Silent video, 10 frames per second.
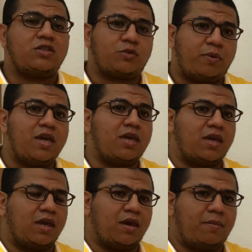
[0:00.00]

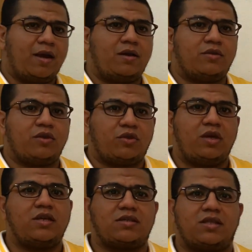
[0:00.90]
speaking about the
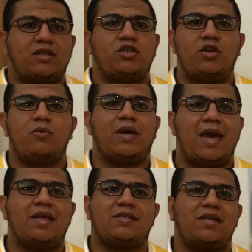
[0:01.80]
things that you
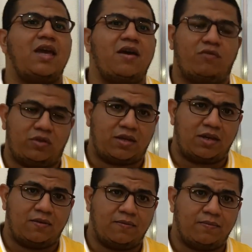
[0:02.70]
can see every day.